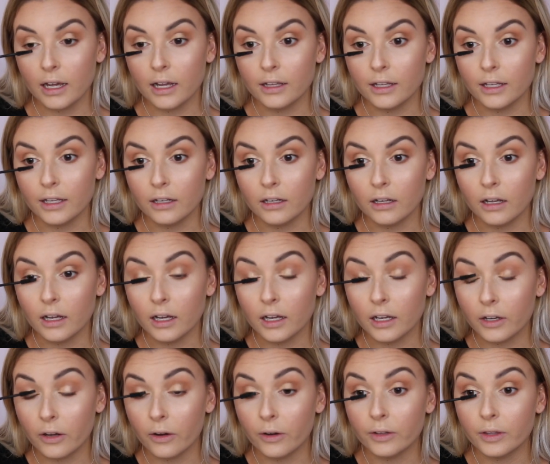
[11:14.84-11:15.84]
and then
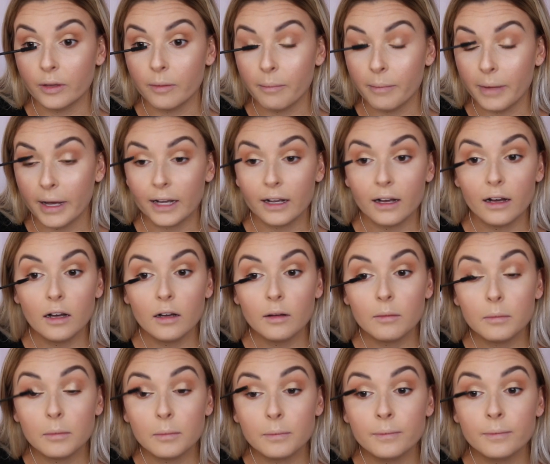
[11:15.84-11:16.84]
I coat them back
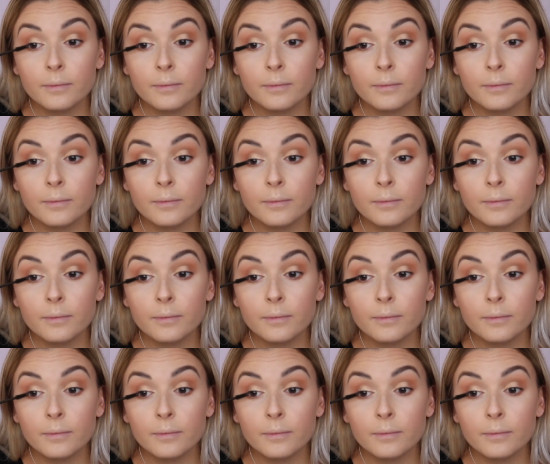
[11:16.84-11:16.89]
up.